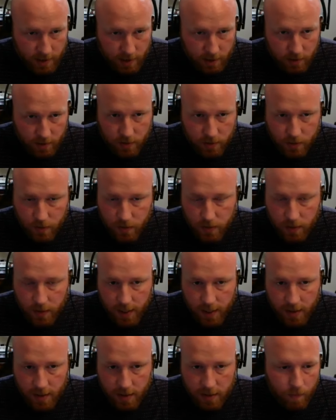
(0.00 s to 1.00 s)
I'll use new
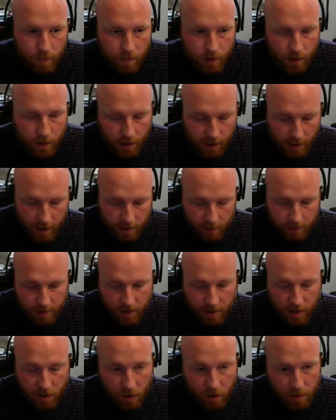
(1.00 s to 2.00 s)
class, and I'm going to
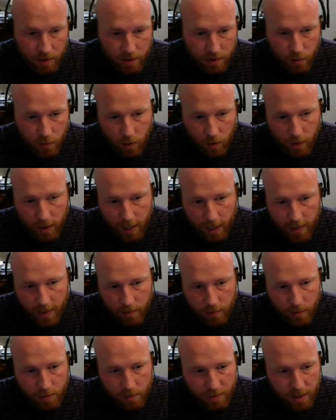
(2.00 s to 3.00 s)
call this work
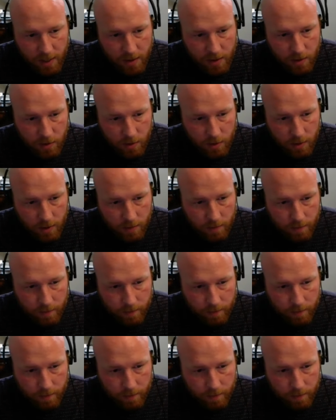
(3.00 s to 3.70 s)
item repository.